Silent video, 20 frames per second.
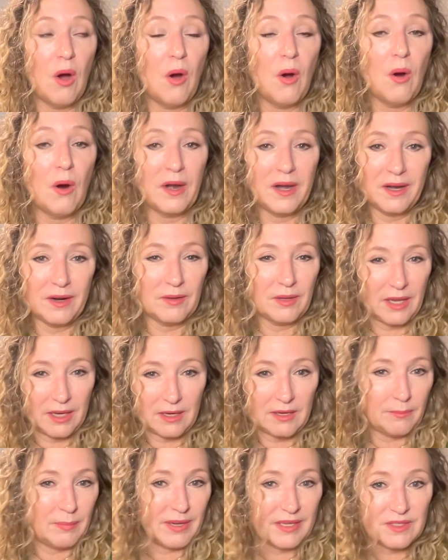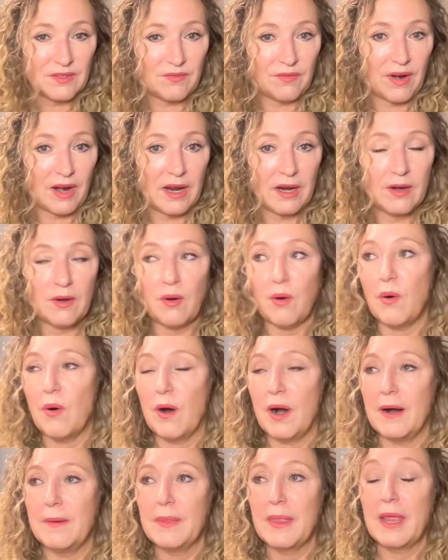or you know like a best friend
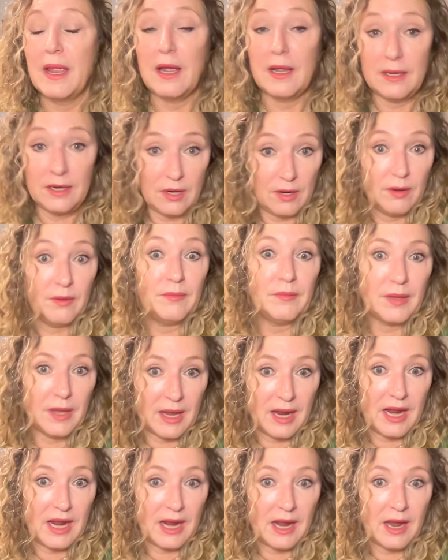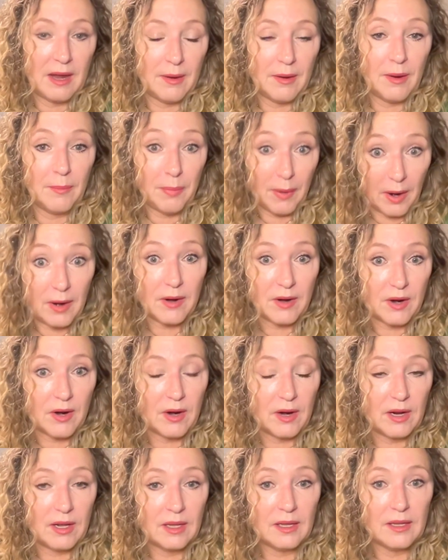or you know a a,
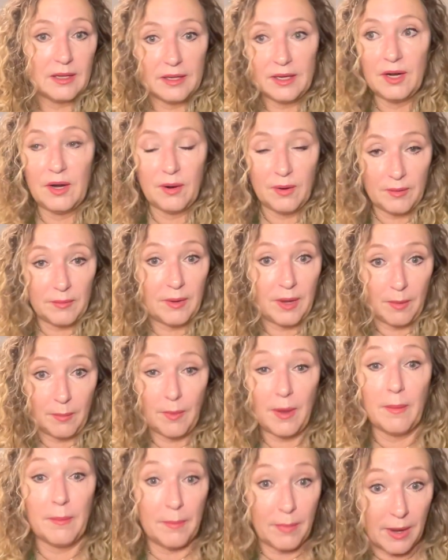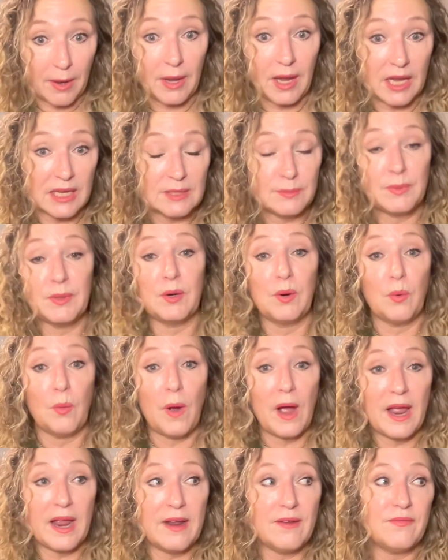partner, uh, you know a, a, a husband or
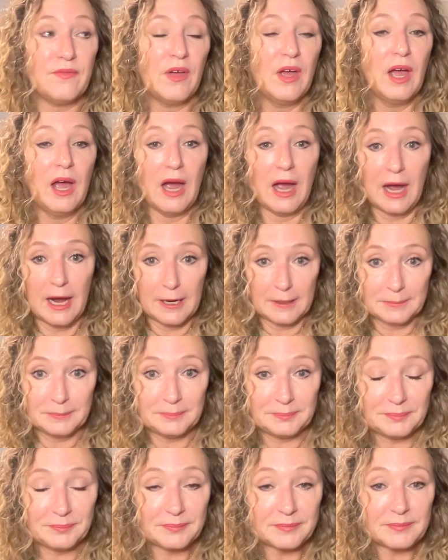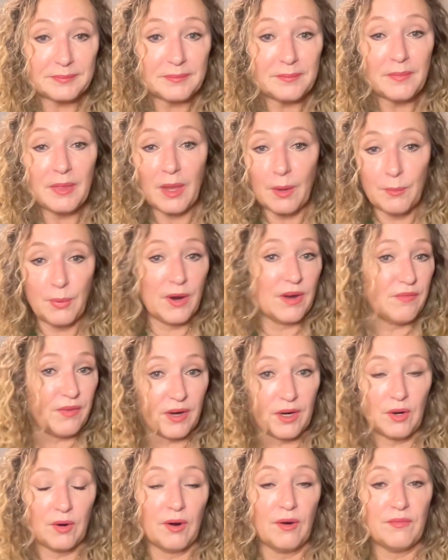wife. Um,
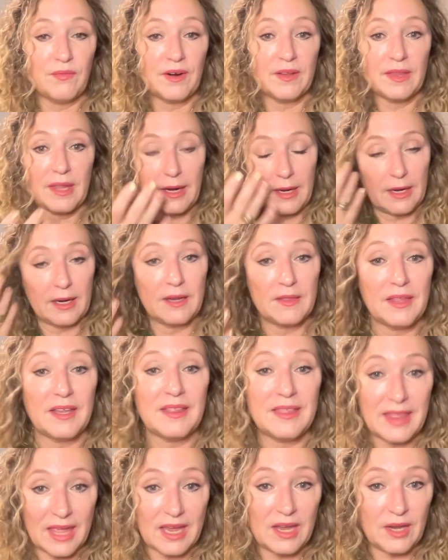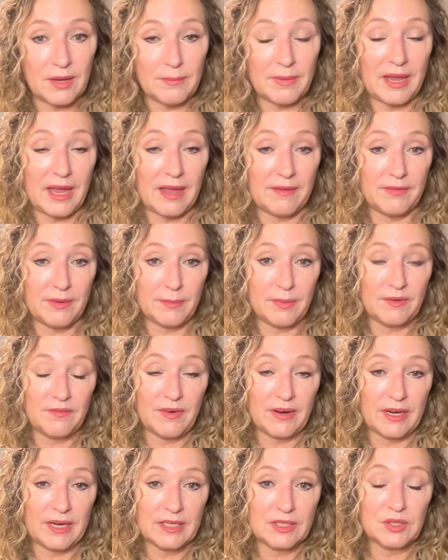boyfriend, girlfriend, that kind of thing, they can be having big
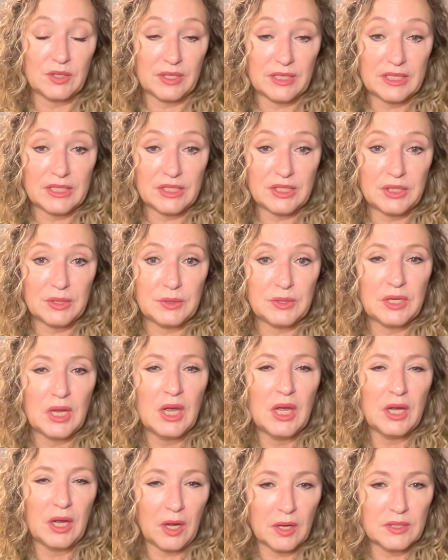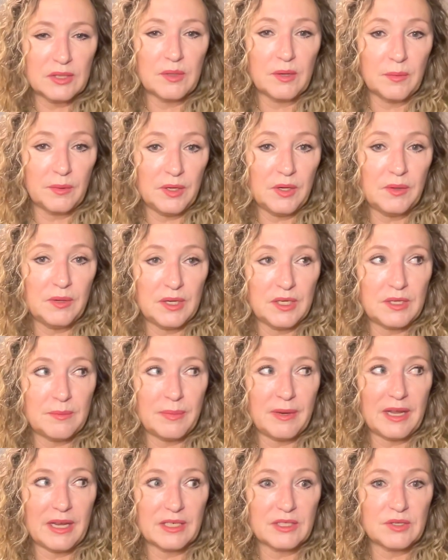financial issues. Also, you need to
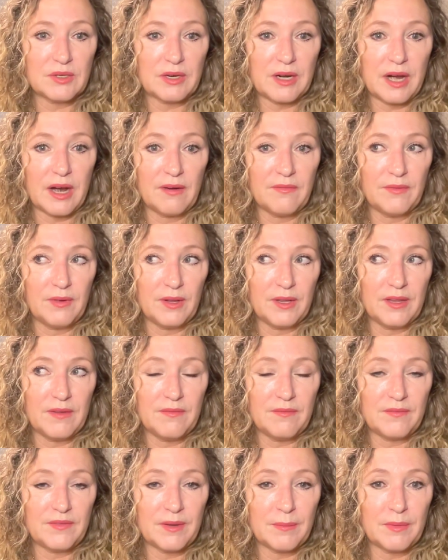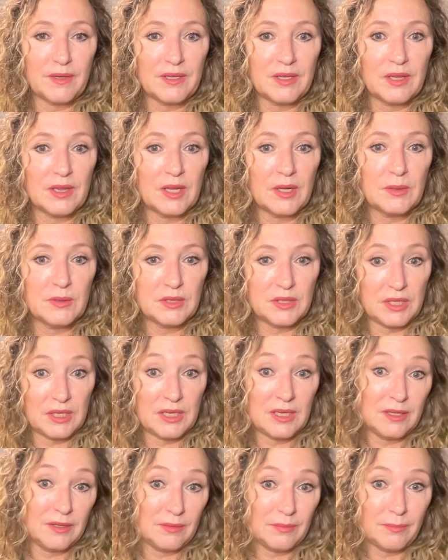be extra careful if someone close to
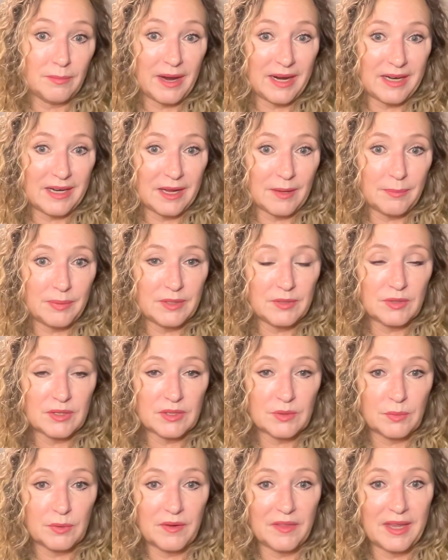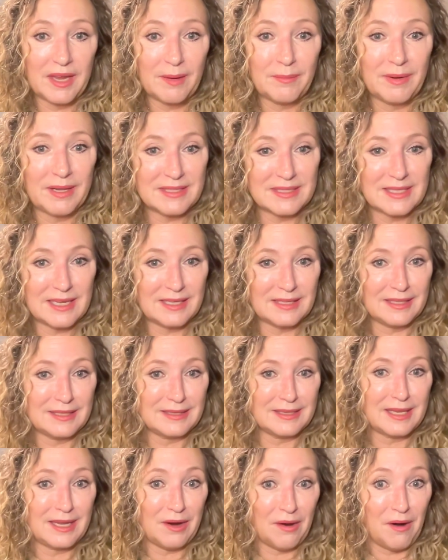you might not be trustworthy. I'm not saying
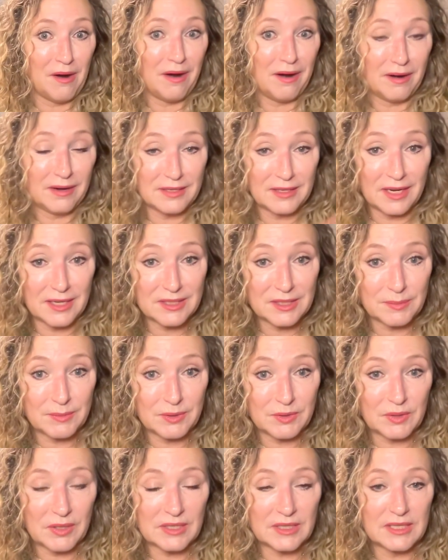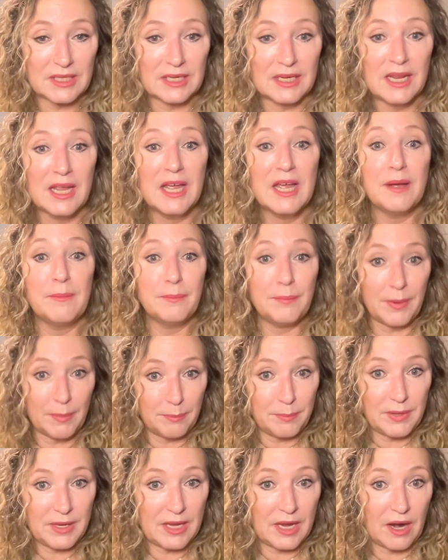that they are not to be trusted,
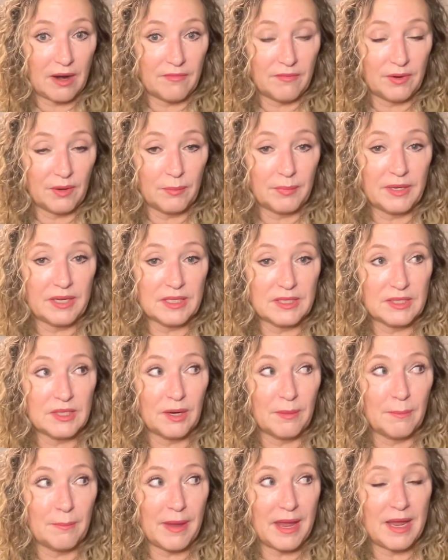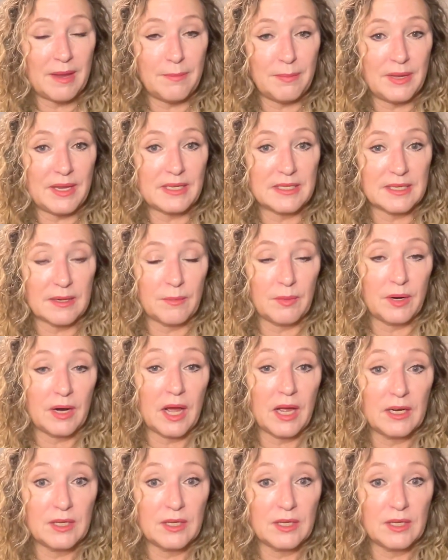but be careful because there may be someone